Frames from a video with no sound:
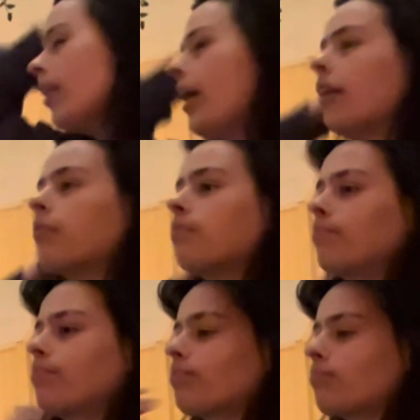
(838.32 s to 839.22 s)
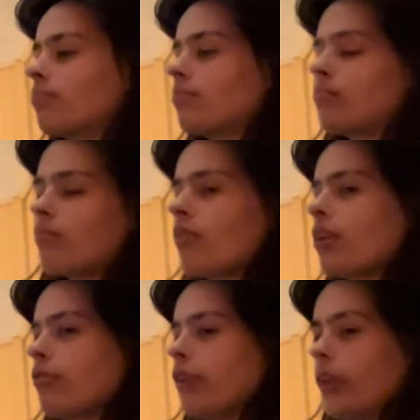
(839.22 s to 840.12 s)
like
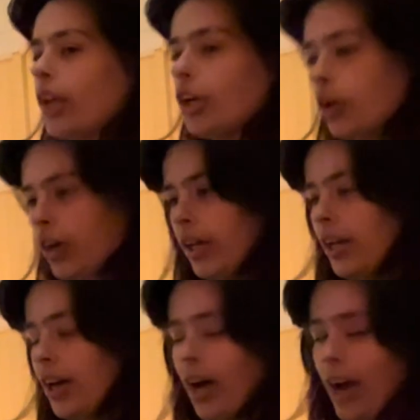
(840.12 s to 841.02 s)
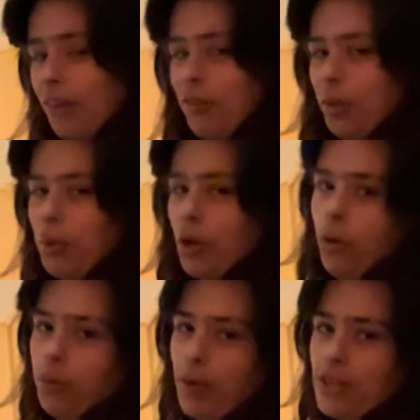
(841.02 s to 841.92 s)
feeling good, I really want to
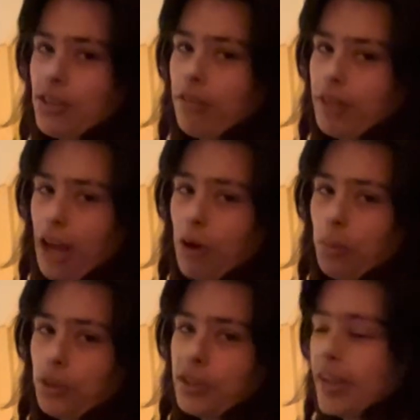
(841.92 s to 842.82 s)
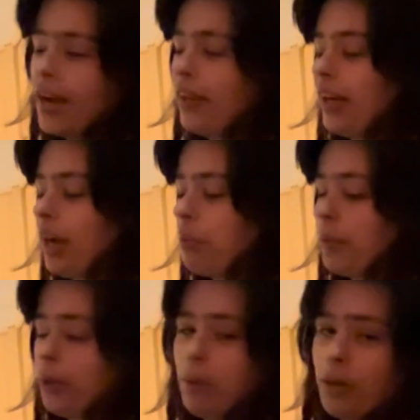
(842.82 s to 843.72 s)
hold myself accountable to that. Like, I
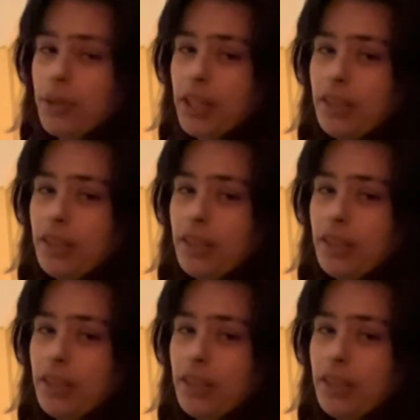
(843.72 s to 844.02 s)
really want to be